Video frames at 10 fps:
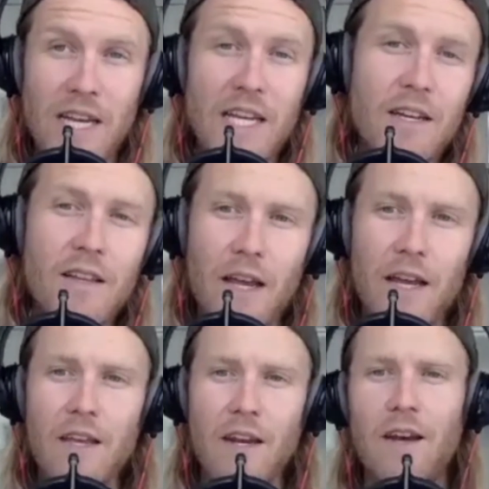read it,
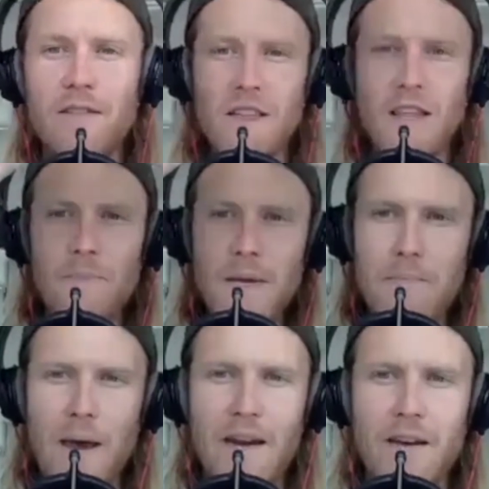like you know how it's got that
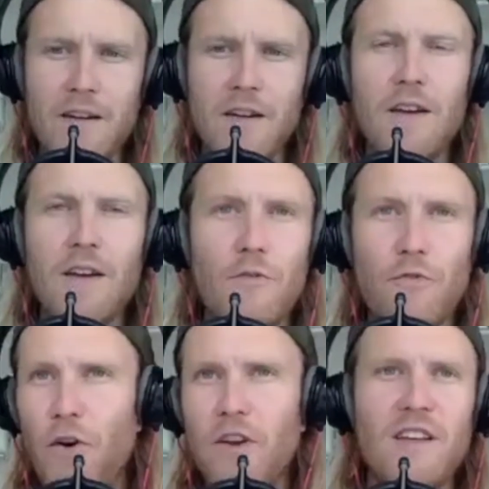big banner. The
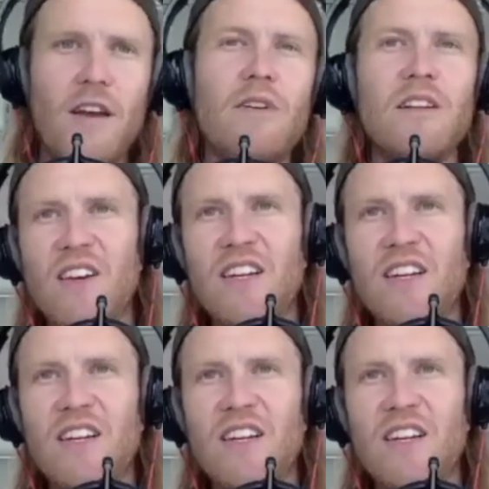first thing I read is